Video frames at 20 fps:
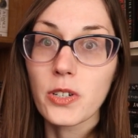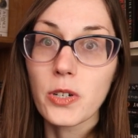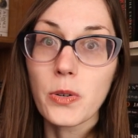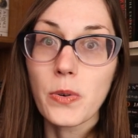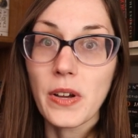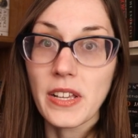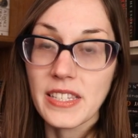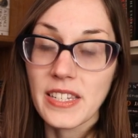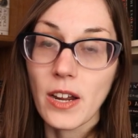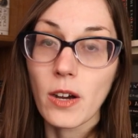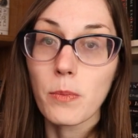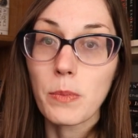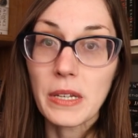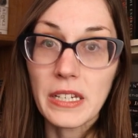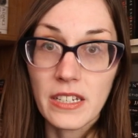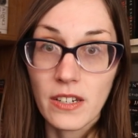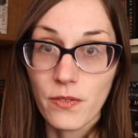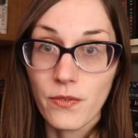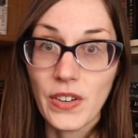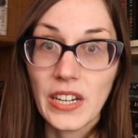who has now
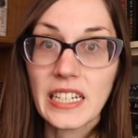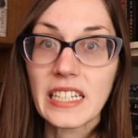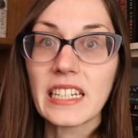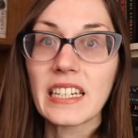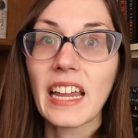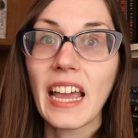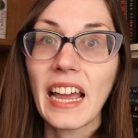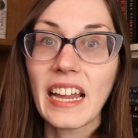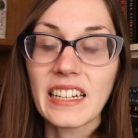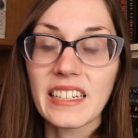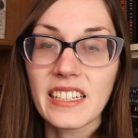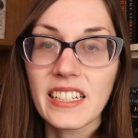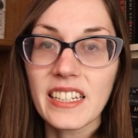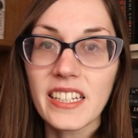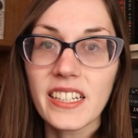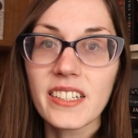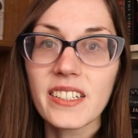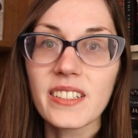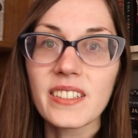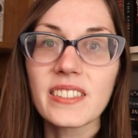been convicted and
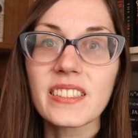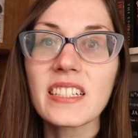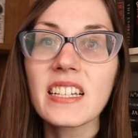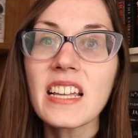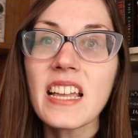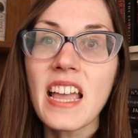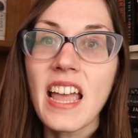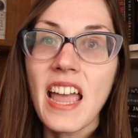killed.